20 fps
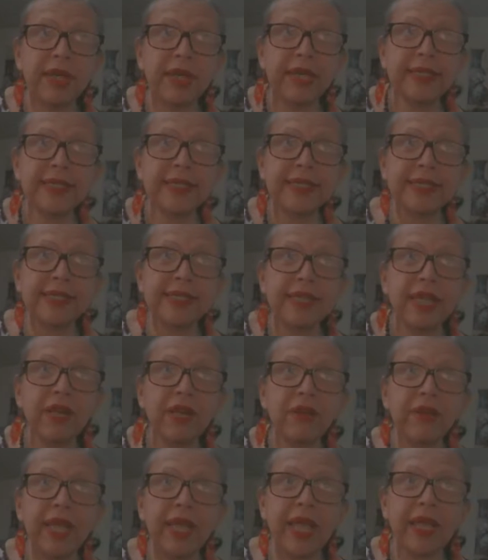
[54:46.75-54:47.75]
and instead
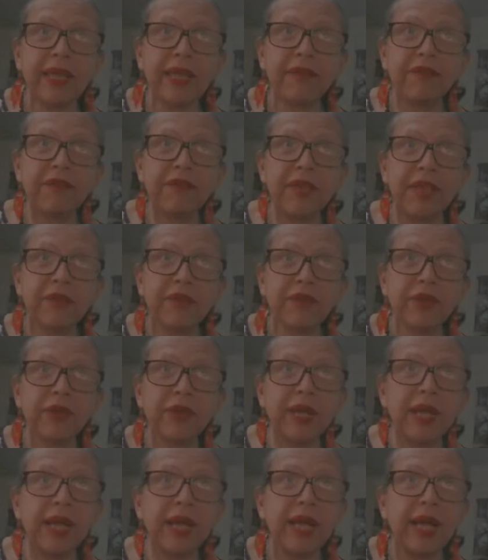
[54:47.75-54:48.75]
of gaining
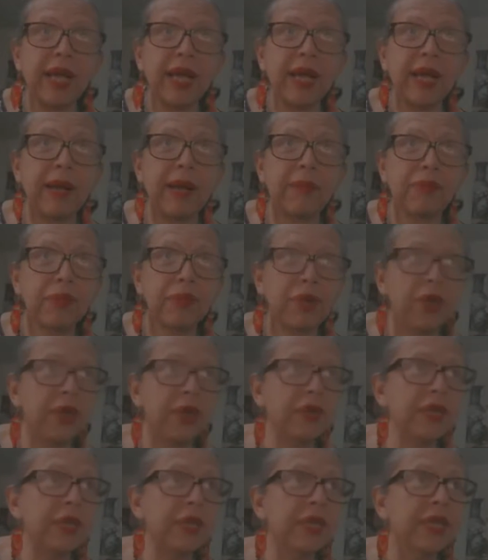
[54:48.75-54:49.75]
favor uh,
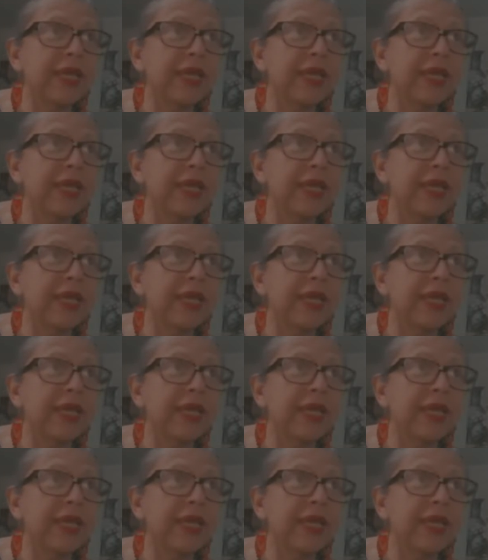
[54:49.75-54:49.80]
abroad,